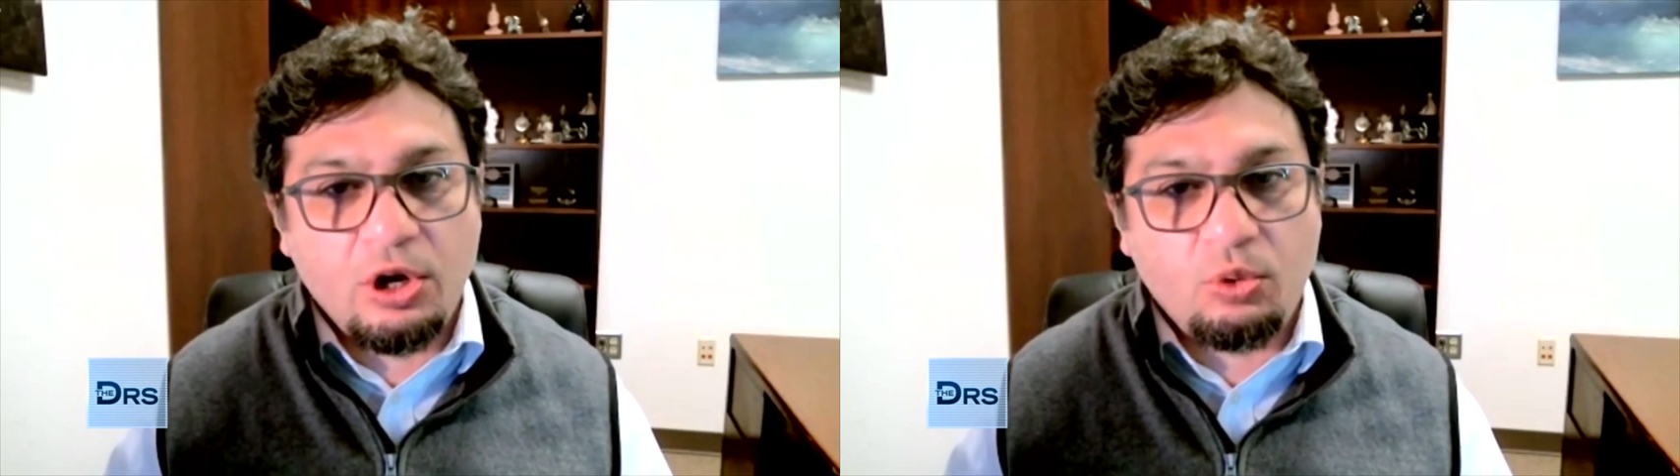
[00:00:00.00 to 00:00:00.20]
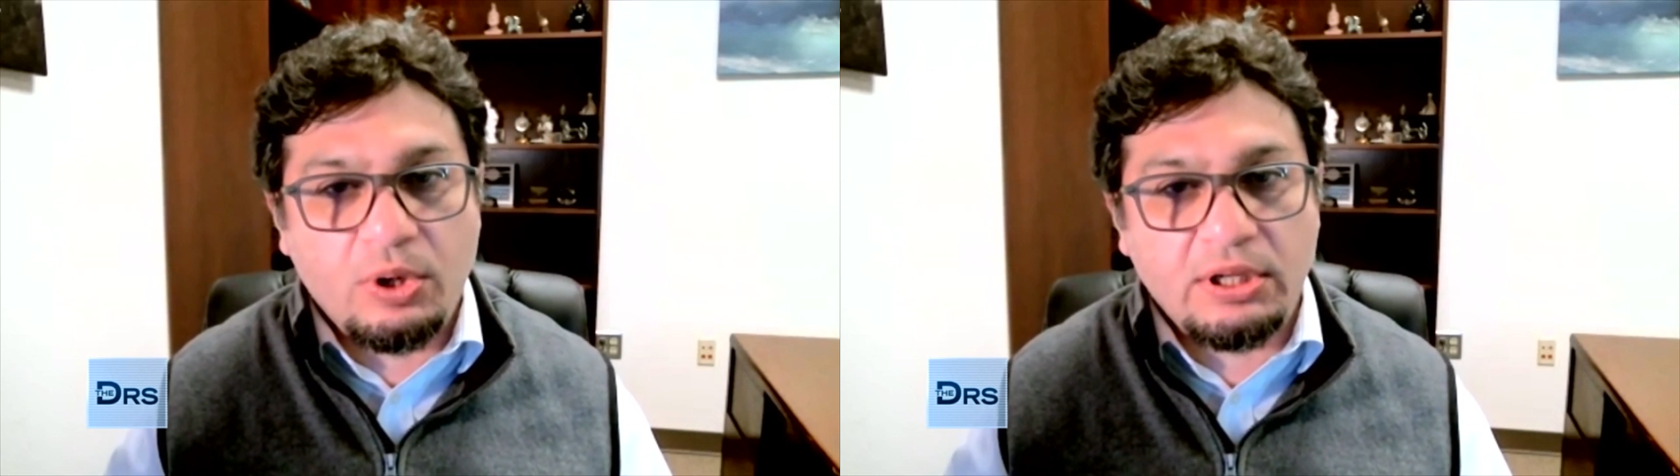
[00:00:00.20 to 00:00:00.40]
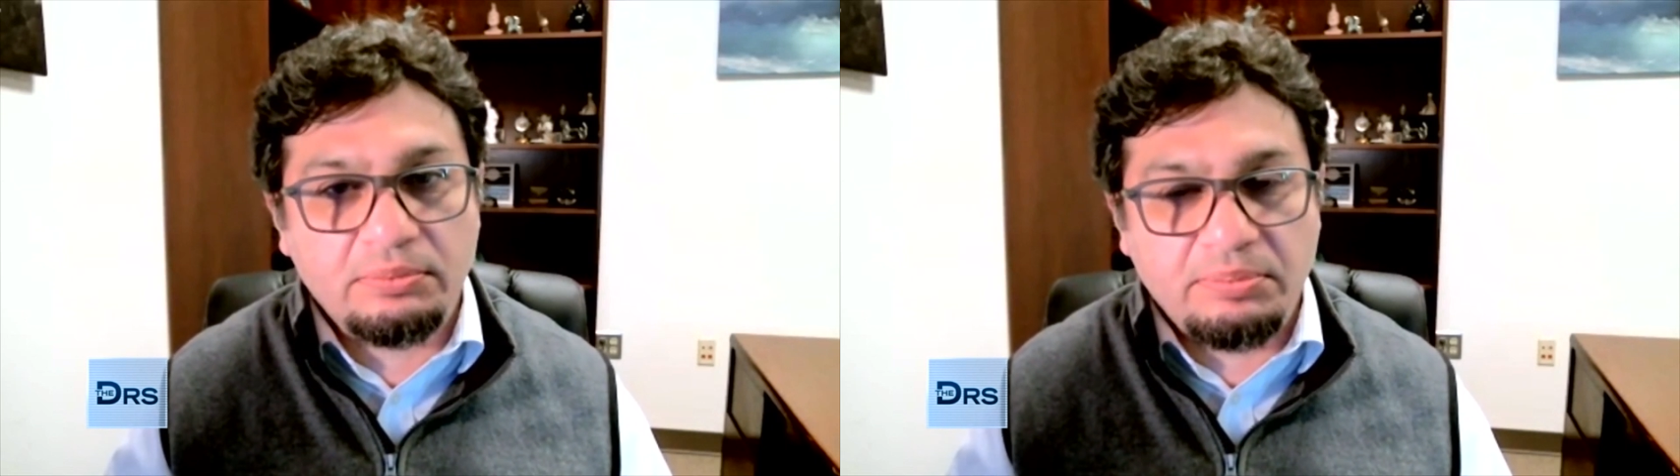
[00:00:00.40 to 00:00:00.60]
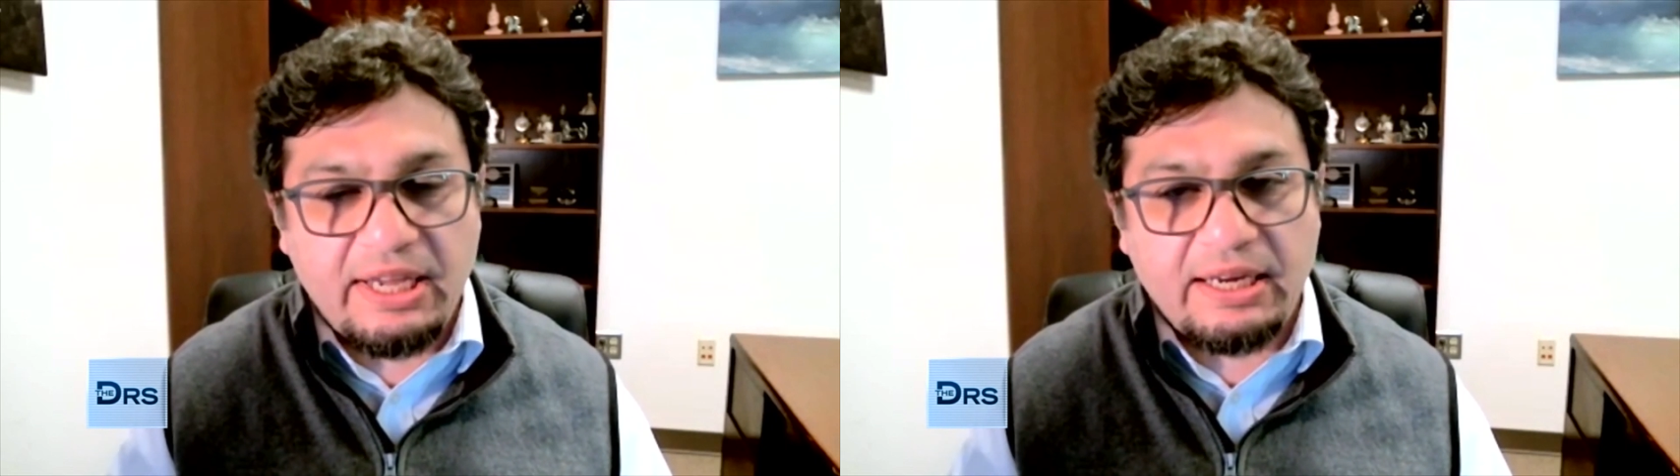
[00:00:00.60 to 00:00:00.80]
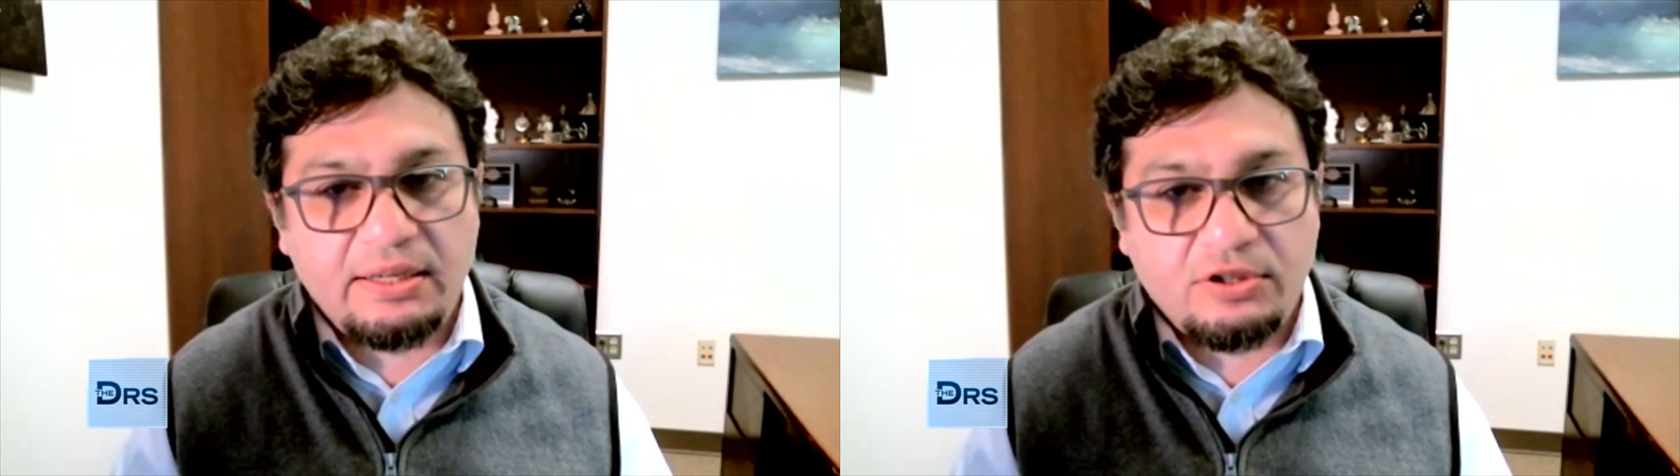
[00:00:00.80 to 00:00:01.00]
will
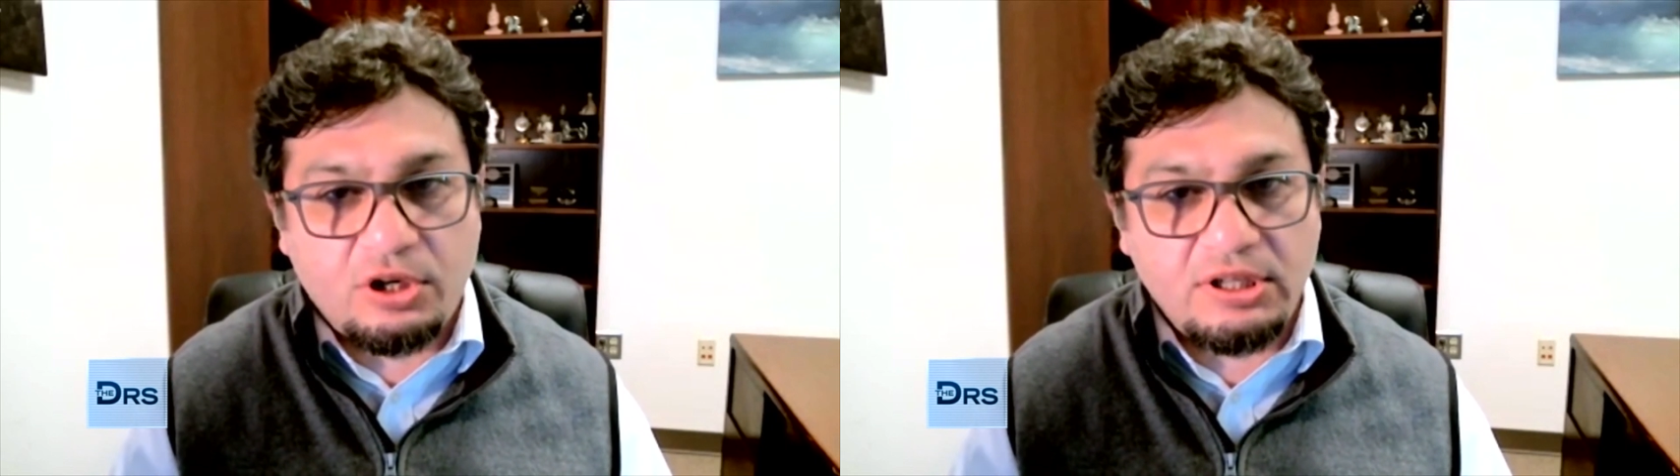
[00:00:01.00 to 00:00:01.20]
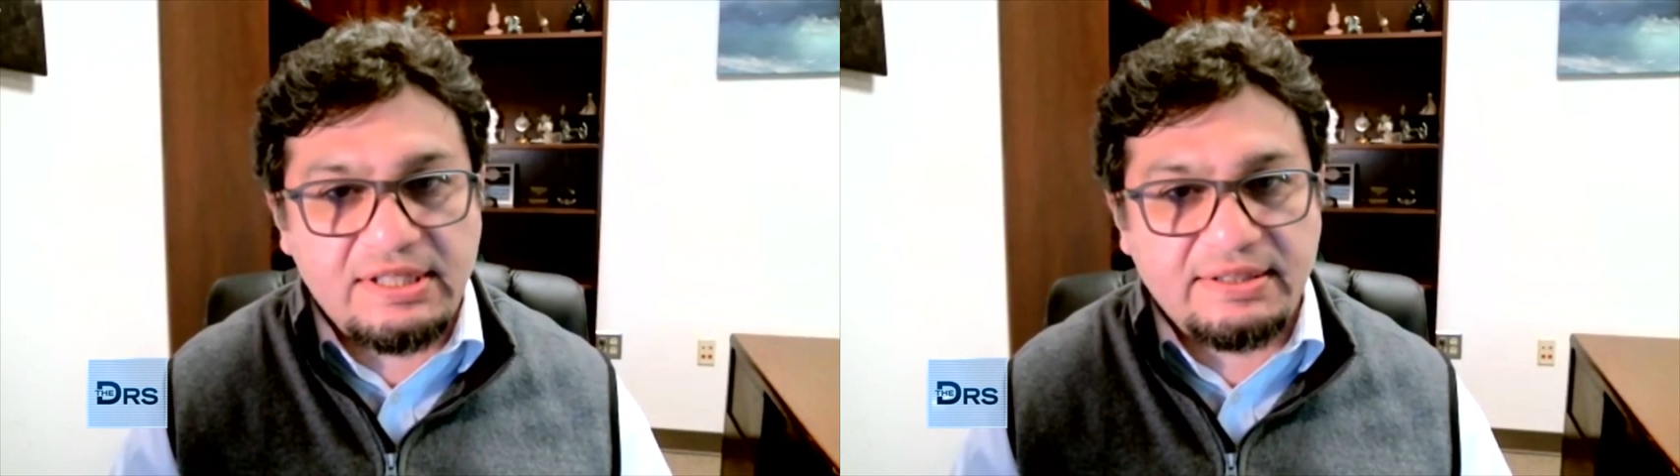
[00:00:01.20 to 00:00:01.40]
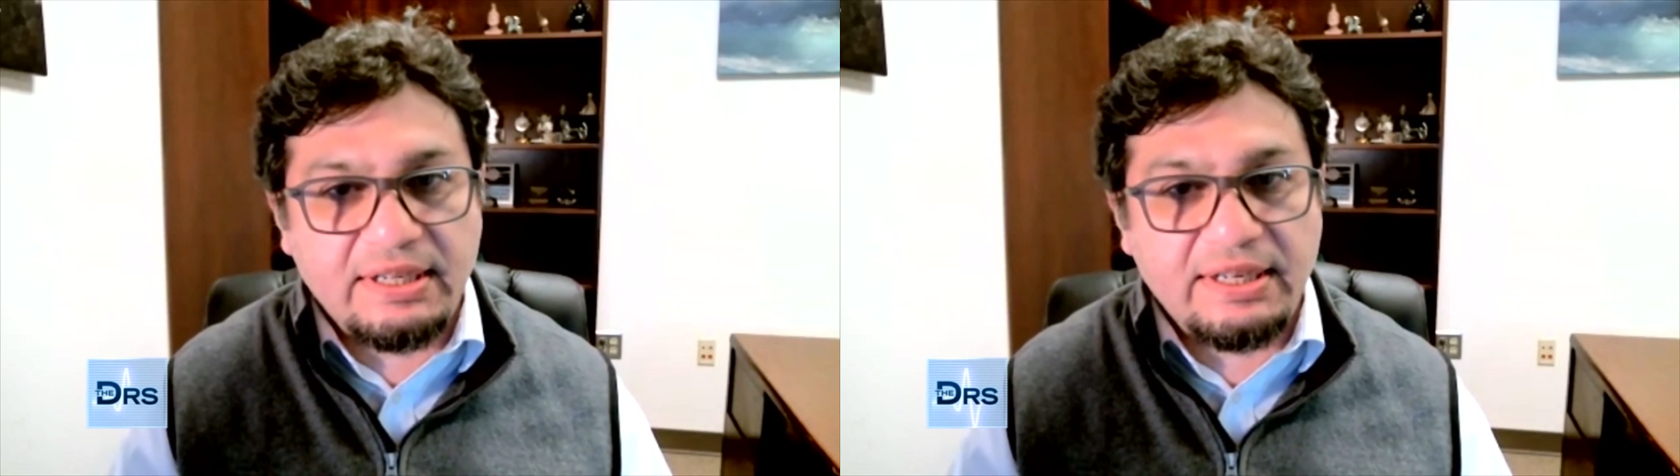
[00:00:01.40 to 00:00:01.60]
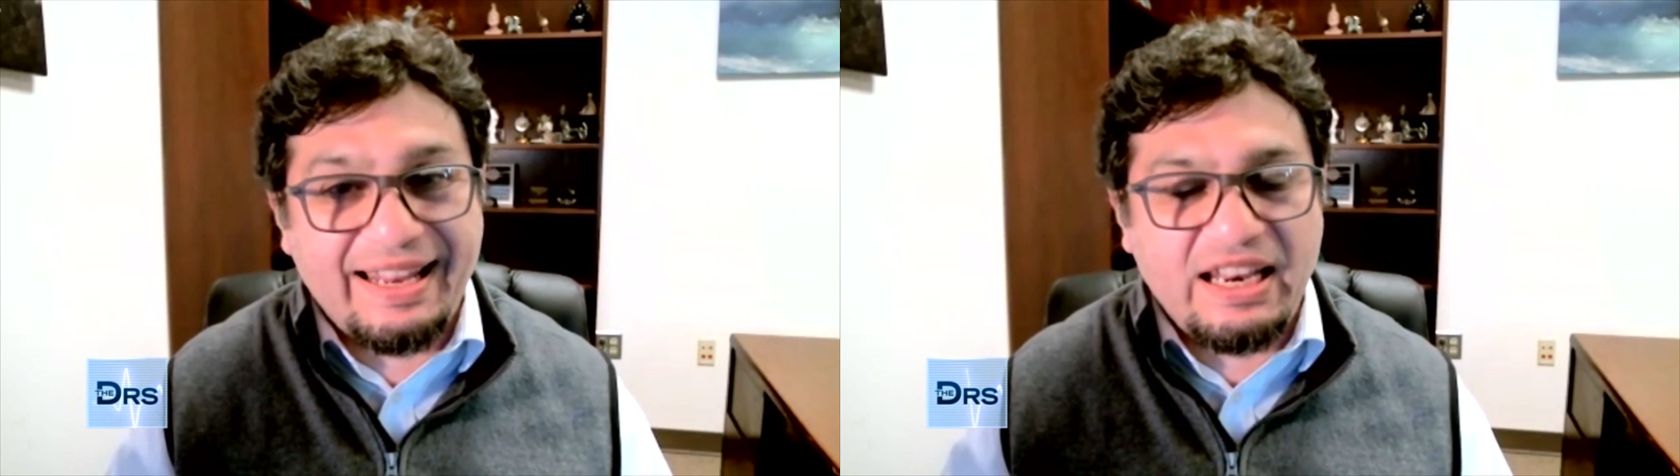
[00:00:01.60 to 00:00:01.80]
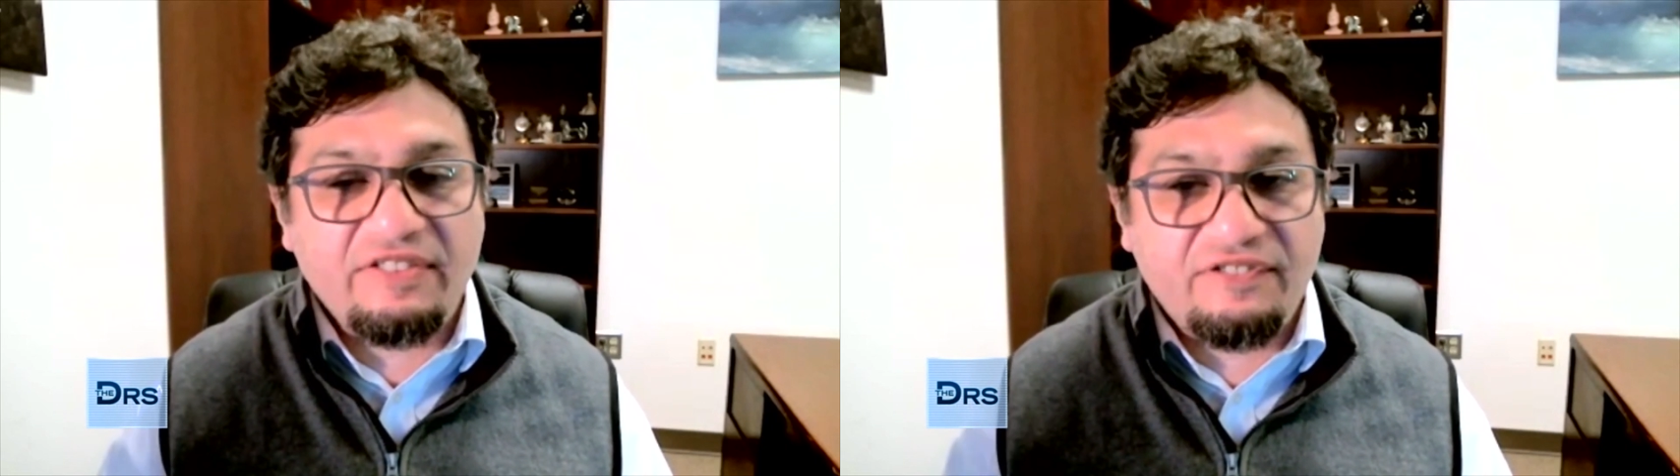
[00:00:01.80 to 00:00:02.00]
make colistin
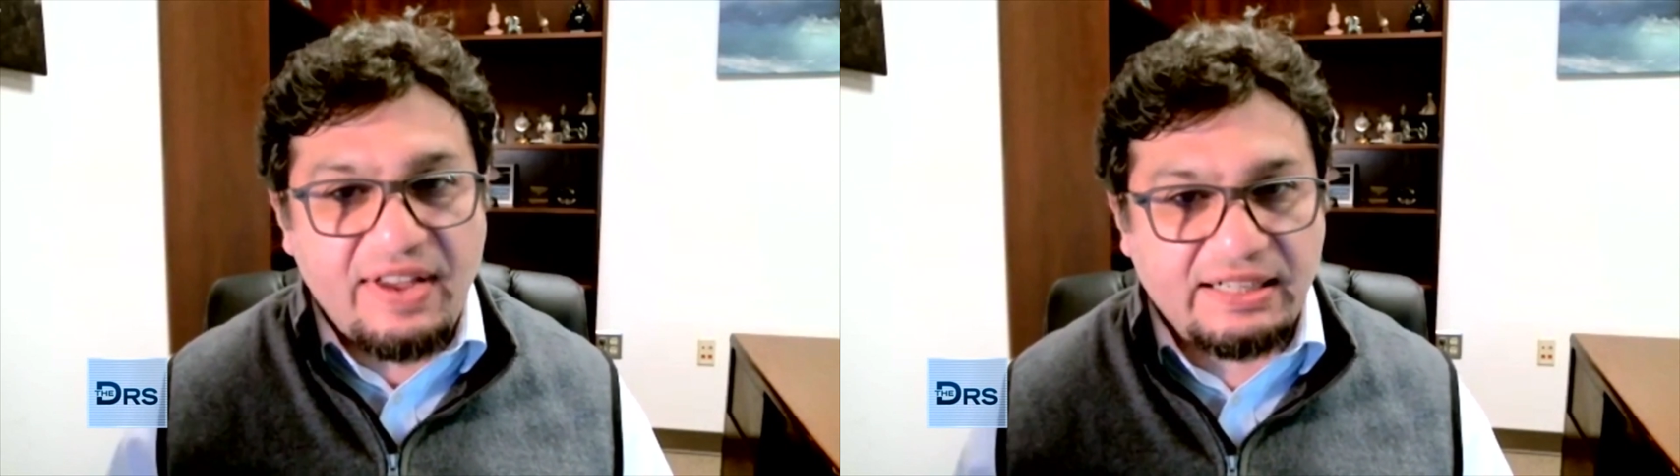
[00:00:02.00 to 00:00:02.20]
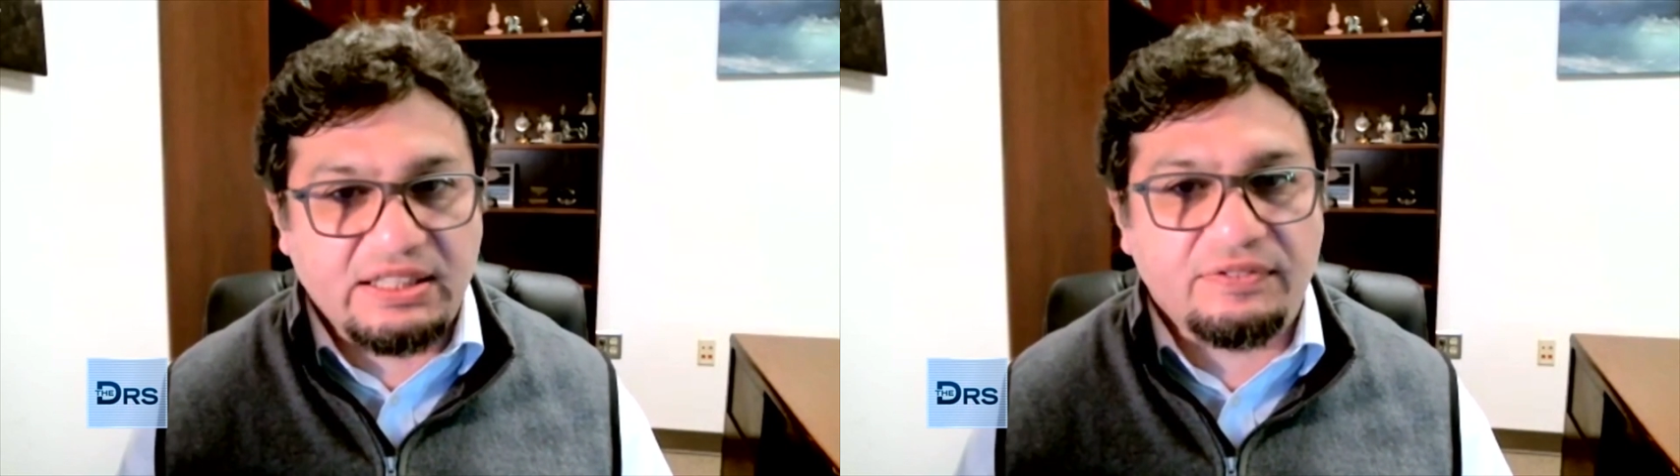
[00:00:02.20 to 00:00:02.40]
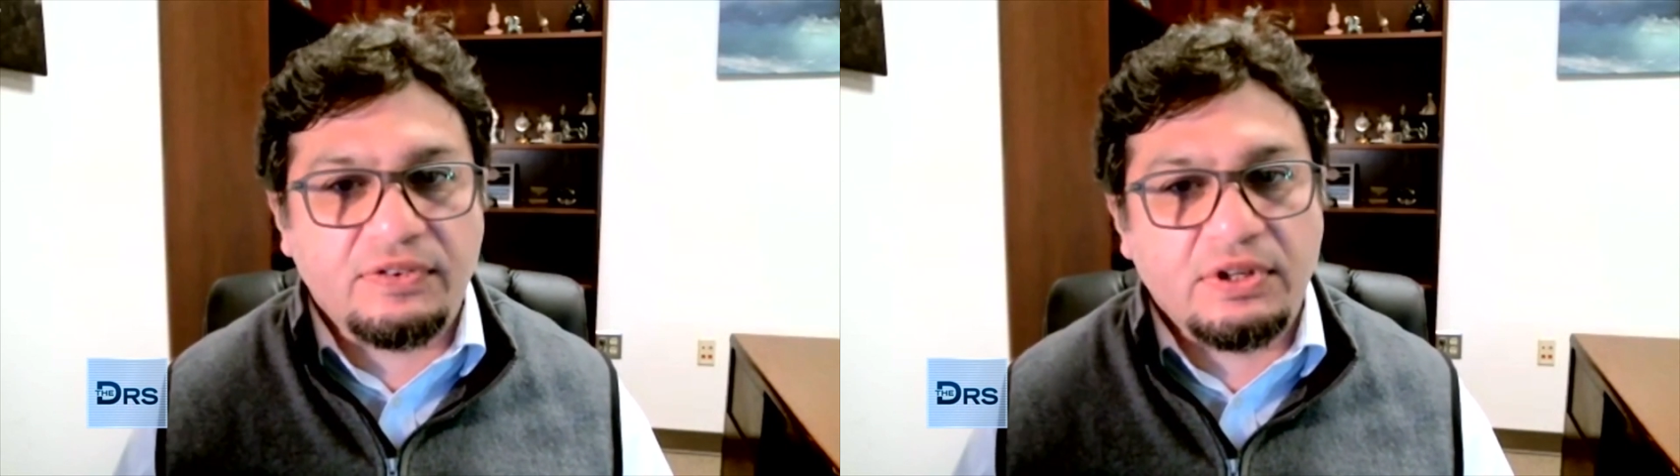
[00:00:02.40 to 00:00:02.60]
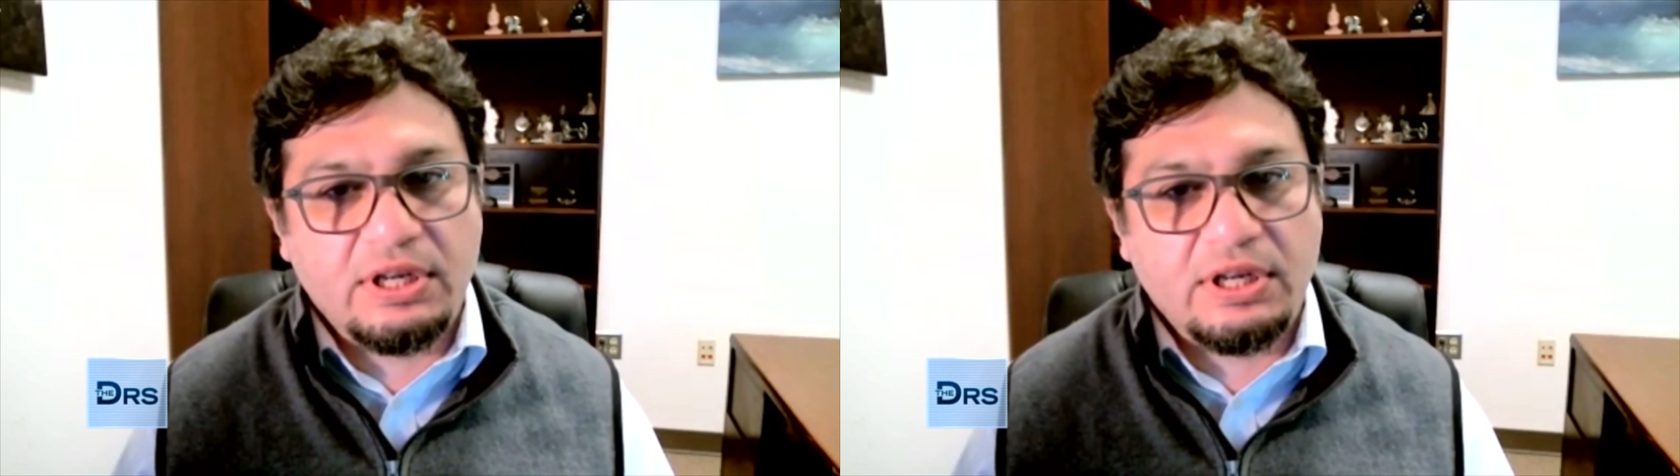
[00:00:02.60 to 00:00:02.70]
ineffective